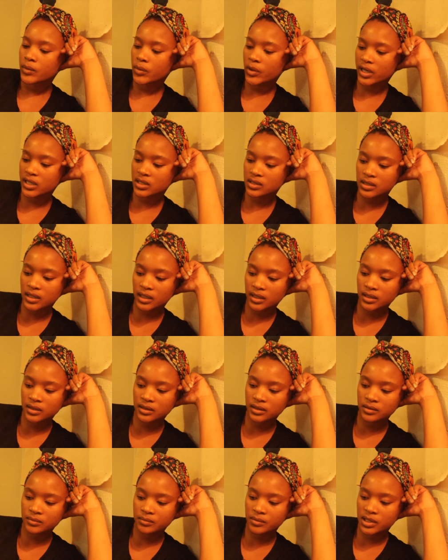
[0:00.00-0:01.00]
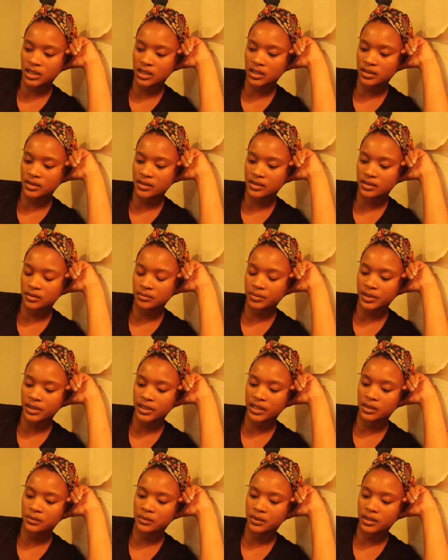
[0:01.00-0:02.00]
bring succulent meals and
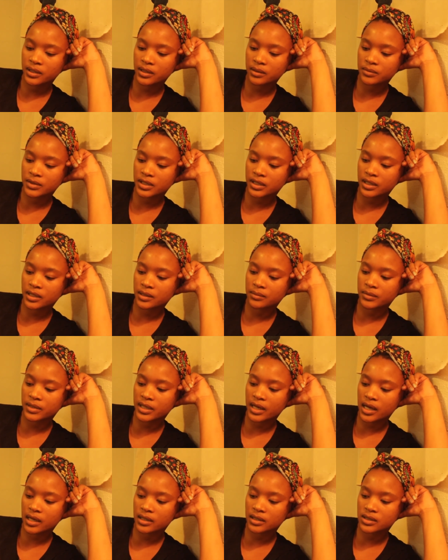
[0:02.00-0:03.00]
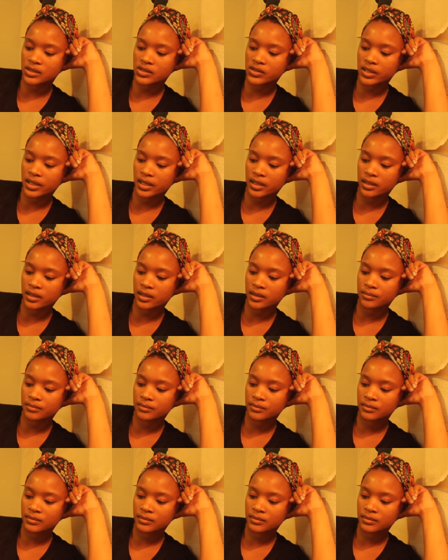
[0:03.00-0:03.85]
plead with him to come down and share them